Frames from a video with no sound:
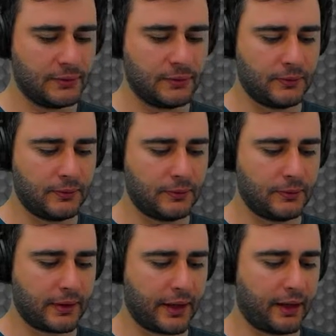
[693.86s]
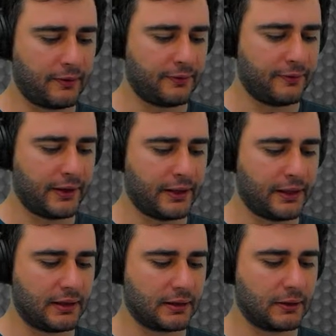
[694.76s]
to
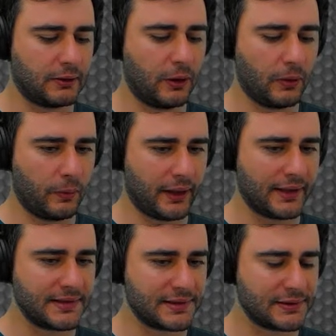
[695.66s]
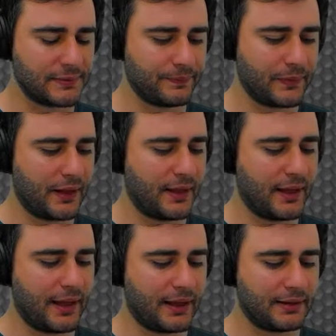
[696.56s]
alpha clockwise
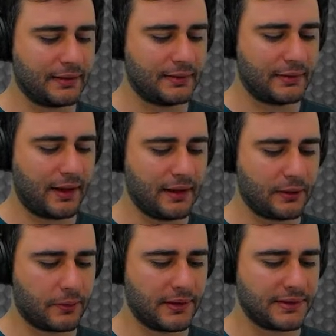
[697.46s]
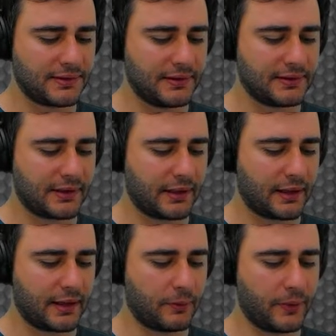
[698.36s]
and increase this
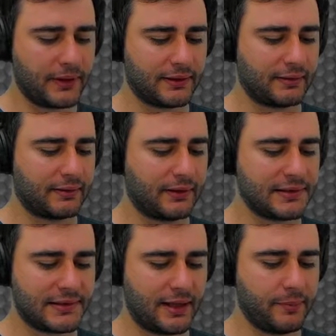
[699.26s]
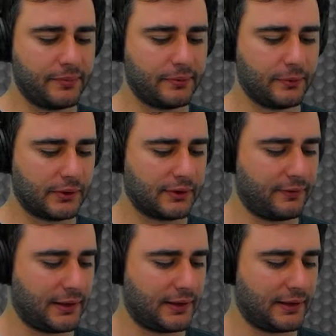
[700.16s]
I with a step. We'll
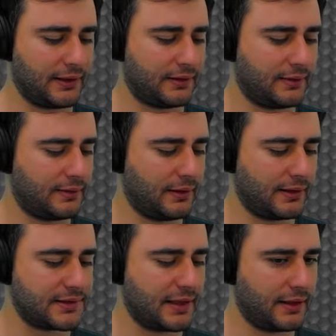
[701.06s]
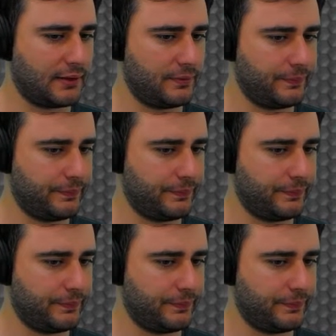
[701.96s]
define that in a second.